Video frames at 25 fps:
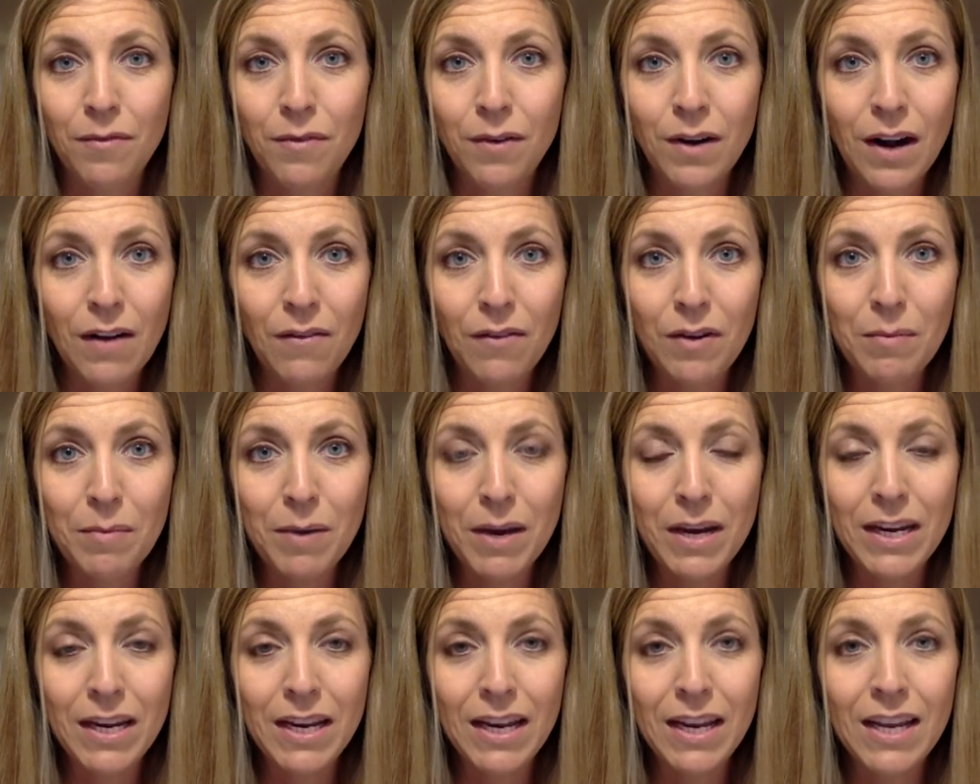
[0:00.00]
for
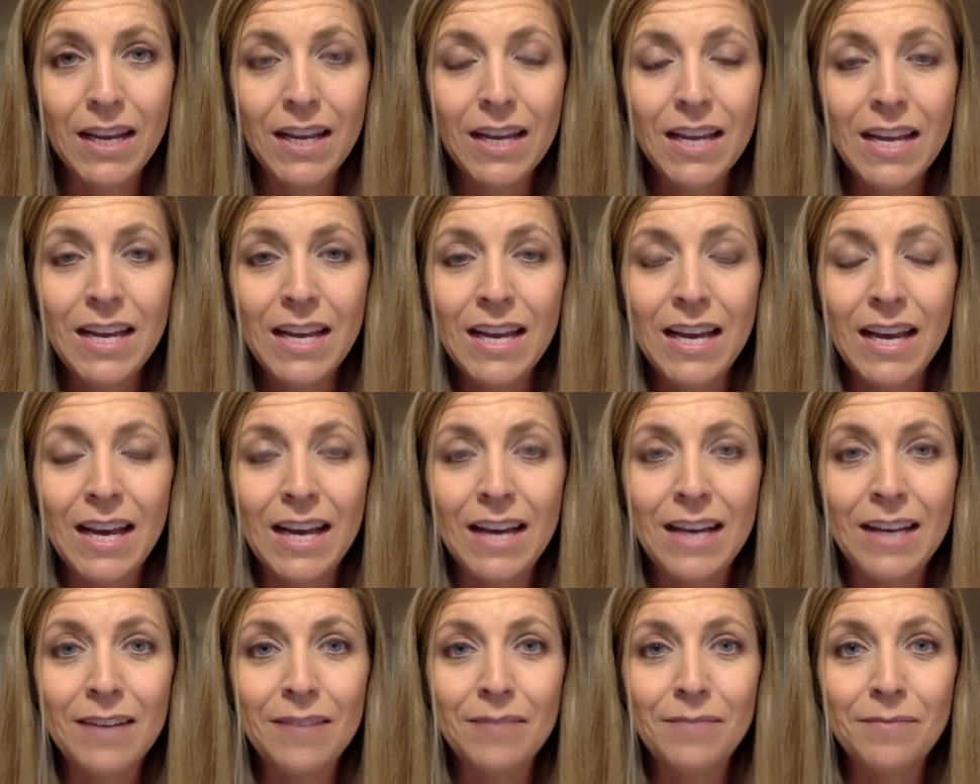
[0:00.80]
everybody,
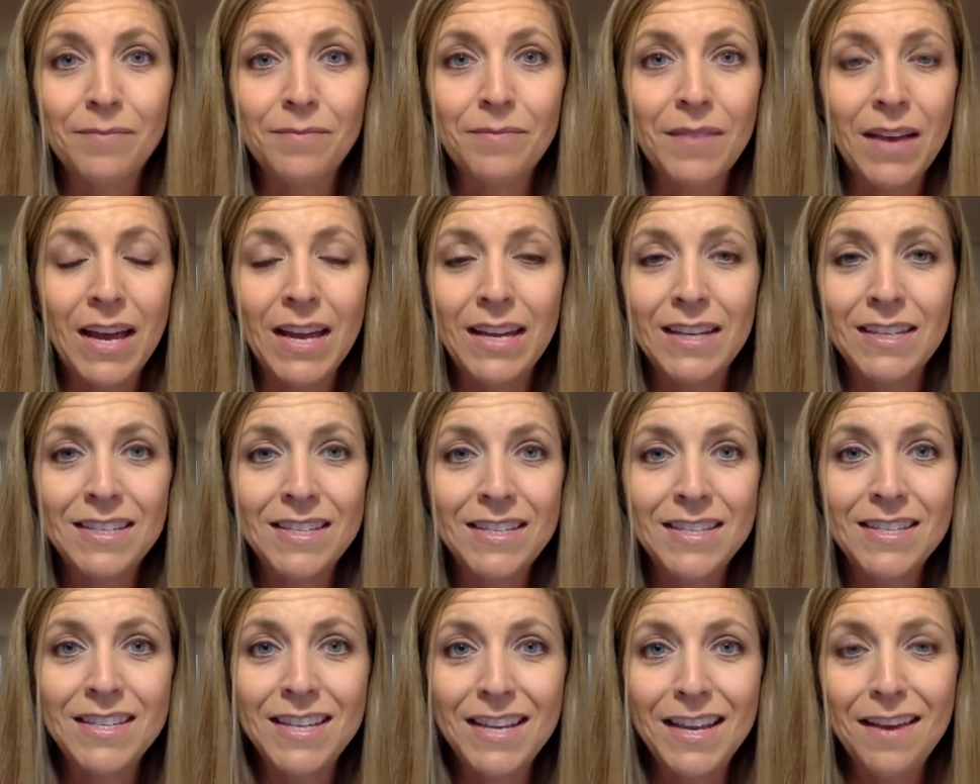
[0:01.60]
and
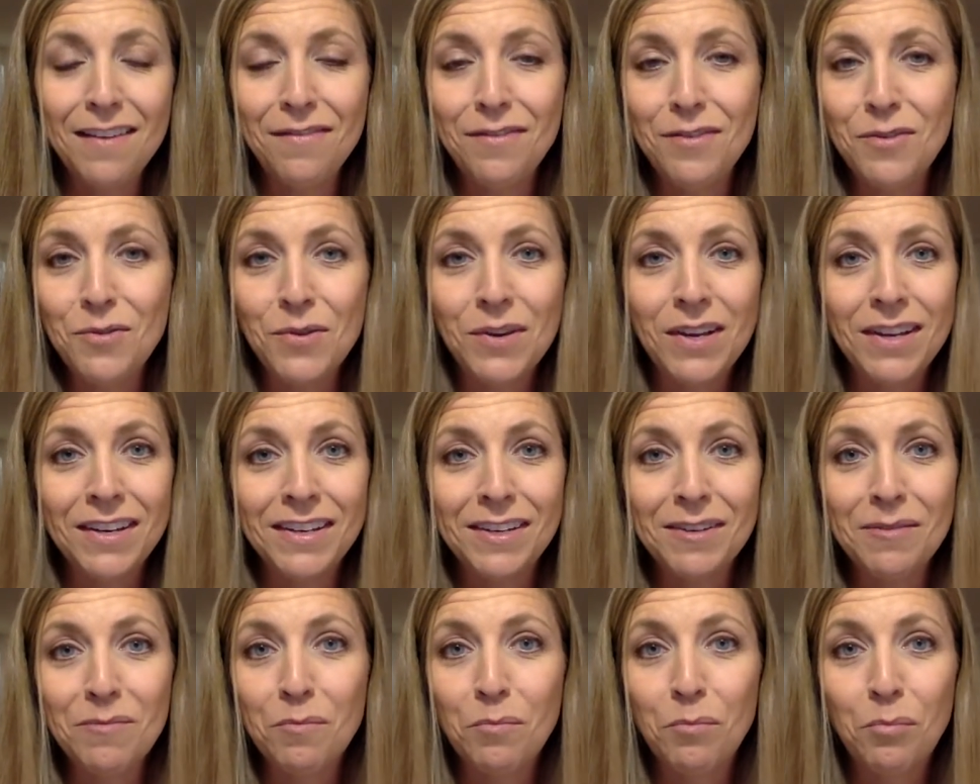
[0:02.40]
see if you
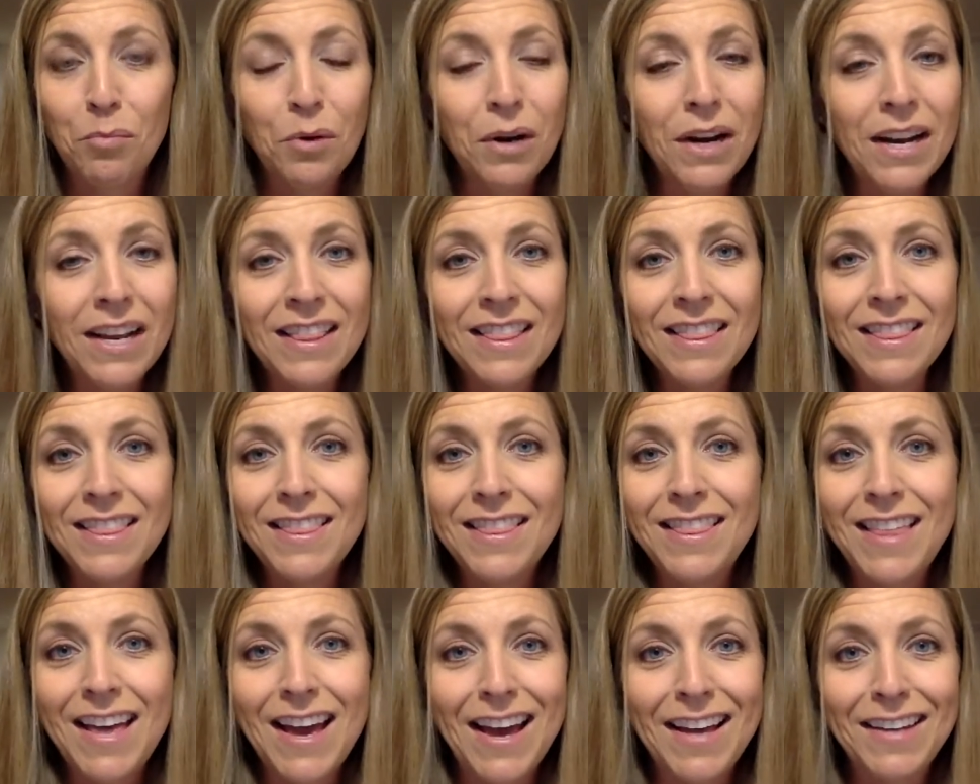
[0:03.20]
can
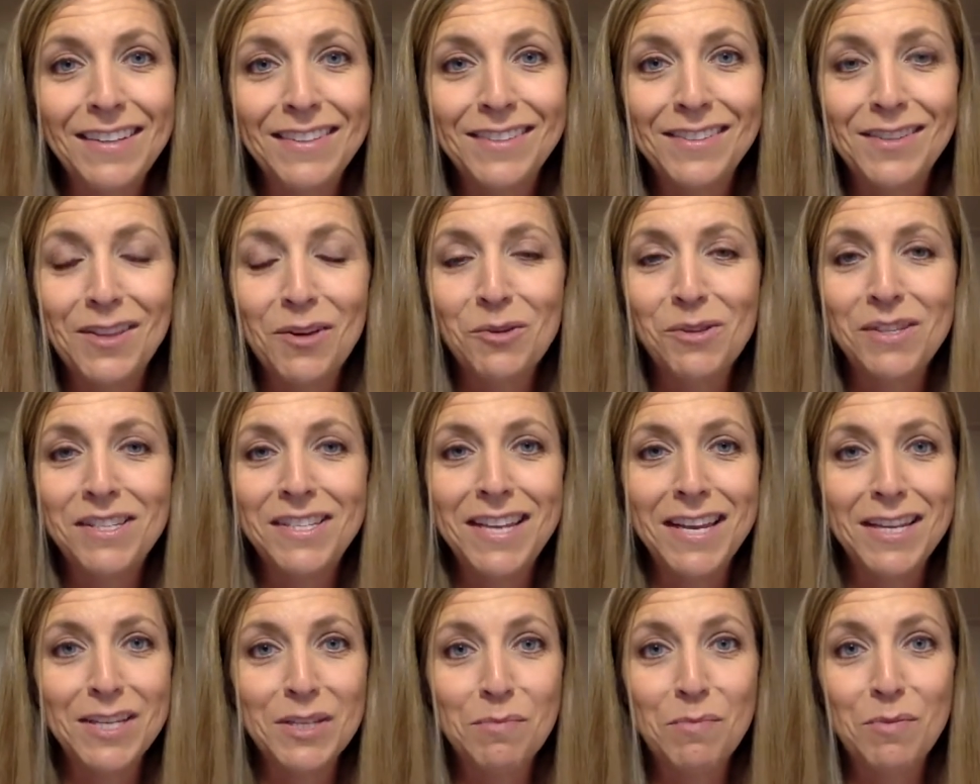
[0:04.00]
bring those
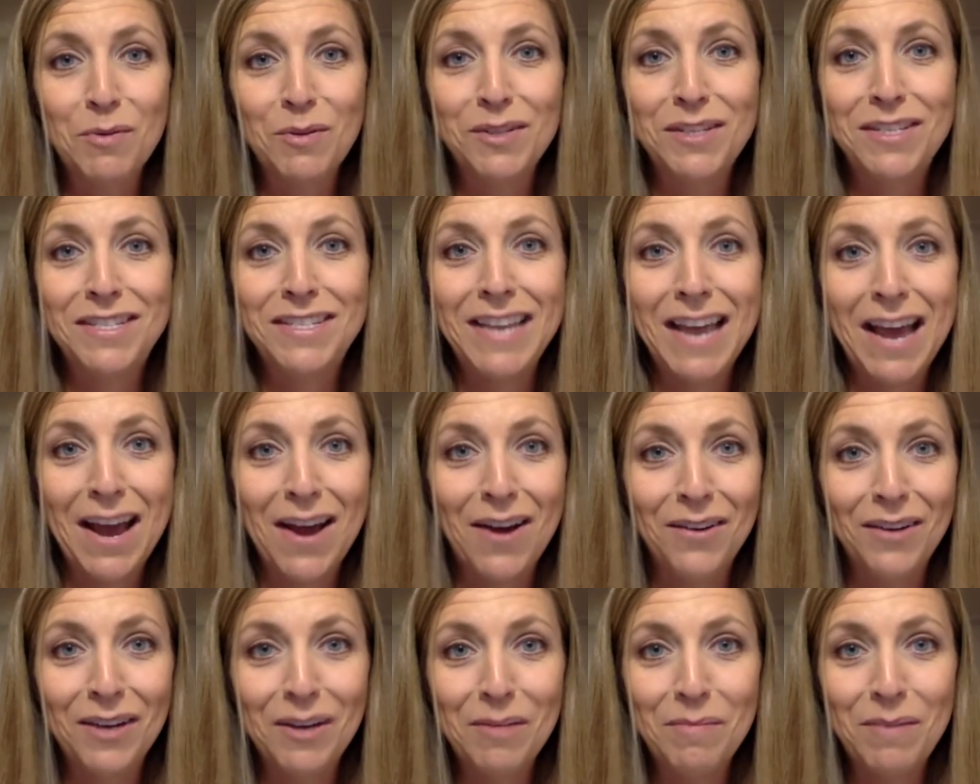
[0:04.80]
decibels
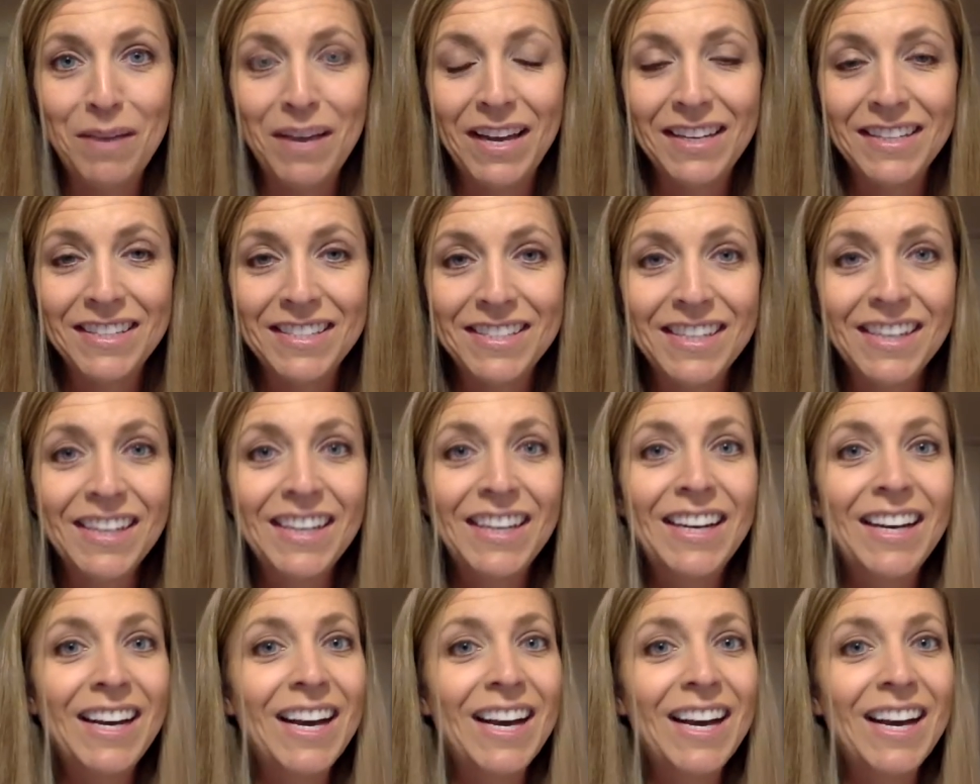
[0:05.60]
down a bit.